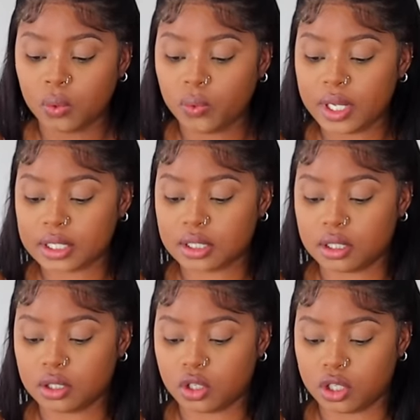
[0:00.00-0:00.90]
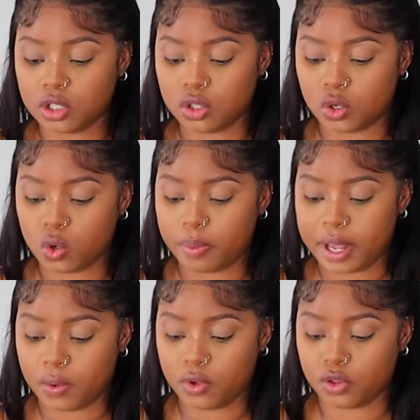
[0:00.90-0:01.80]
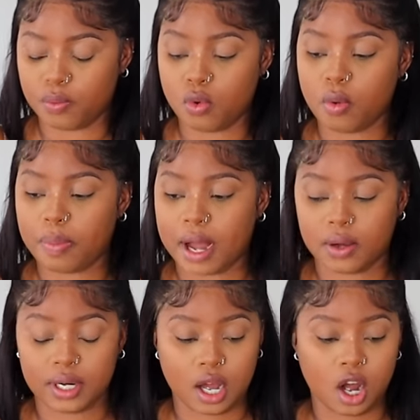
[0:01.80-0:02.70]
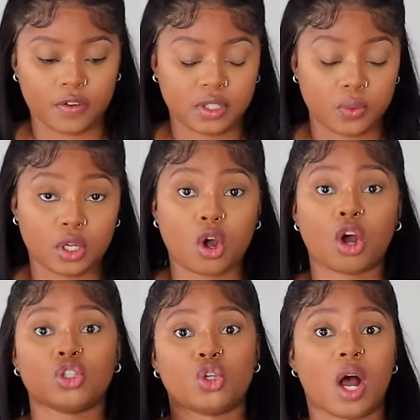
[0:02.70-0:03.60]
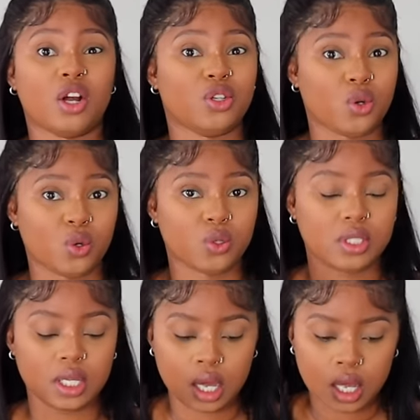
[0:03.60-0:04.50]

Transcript: We are still going to go back with more powder after we contour our nose.